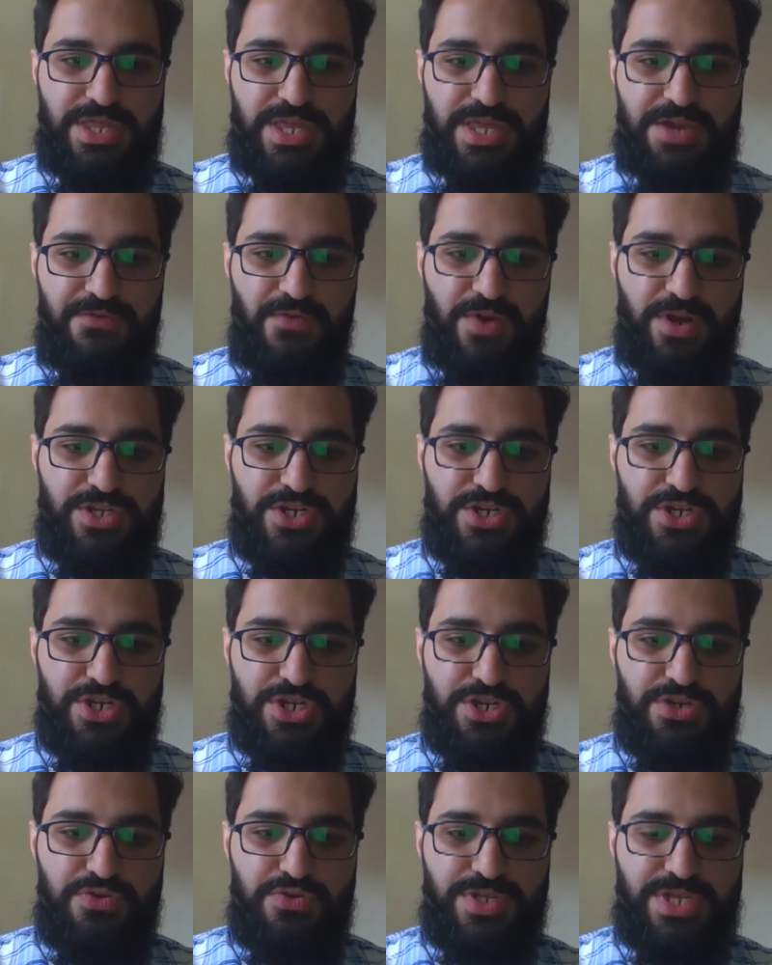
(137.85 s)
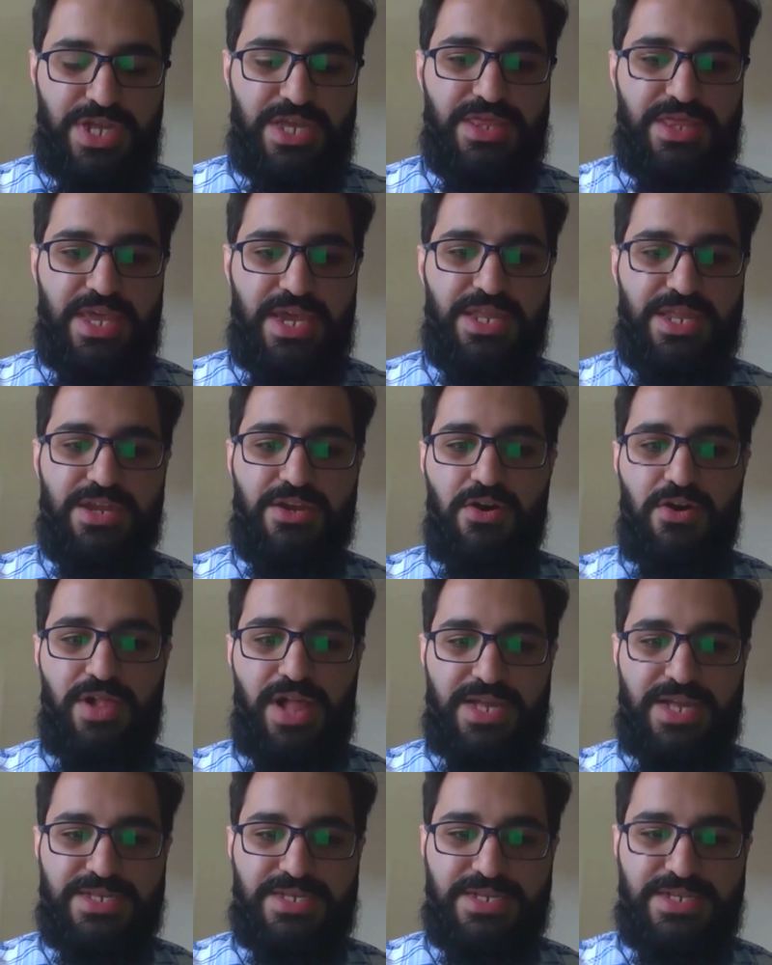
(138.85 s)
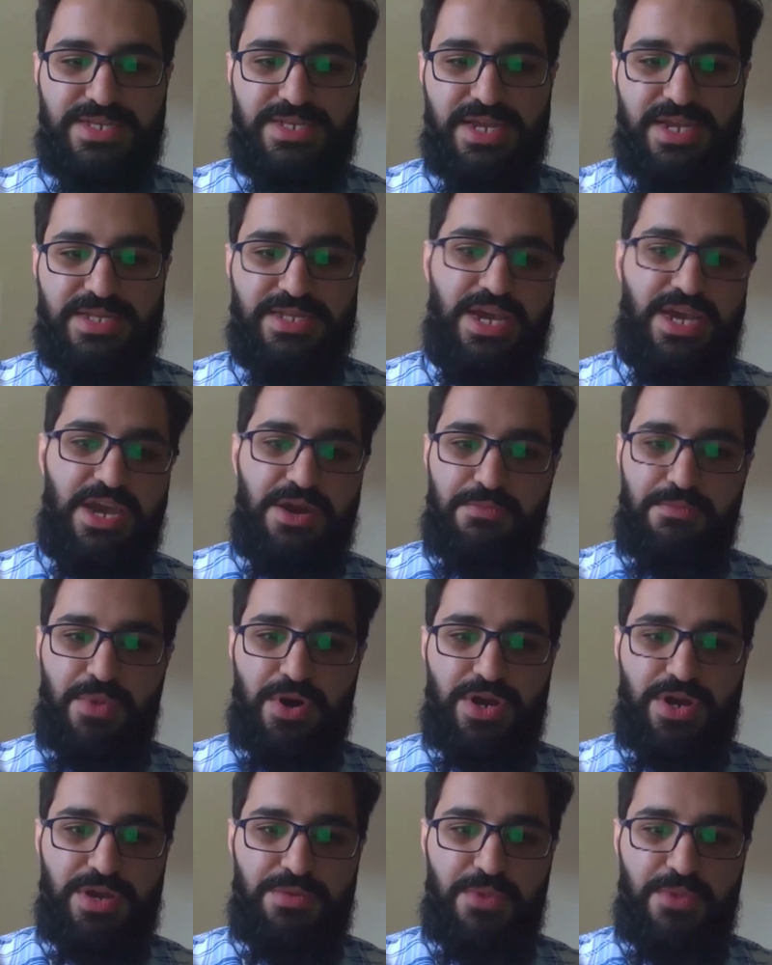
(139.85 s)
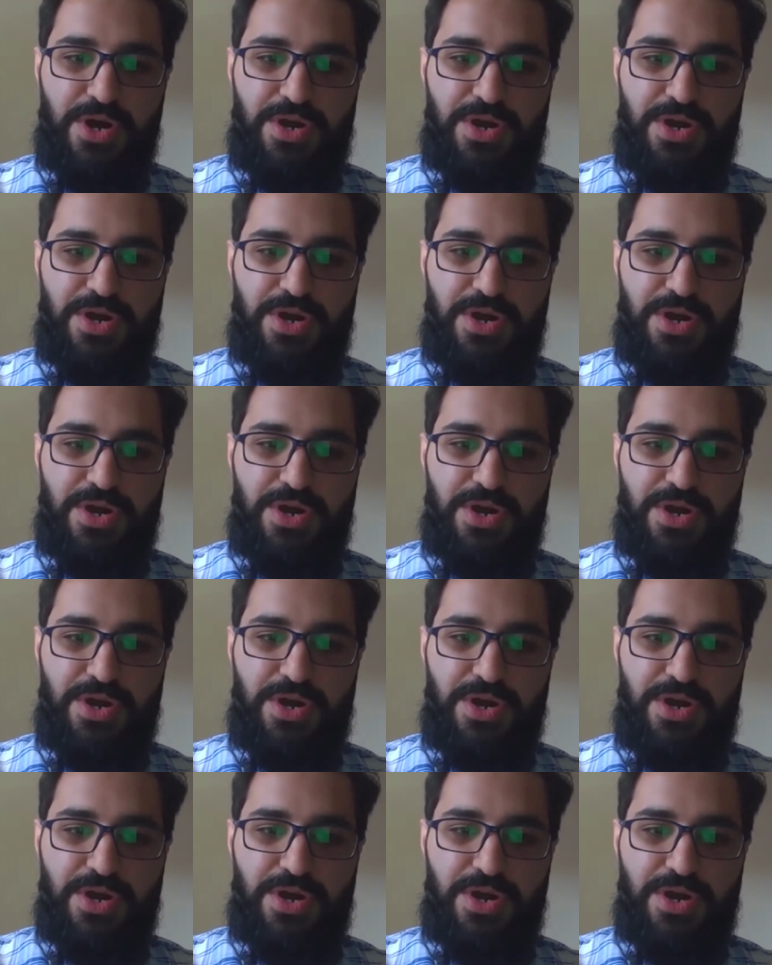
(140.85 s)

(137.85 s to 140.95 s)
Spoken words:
their water use and technical assistance by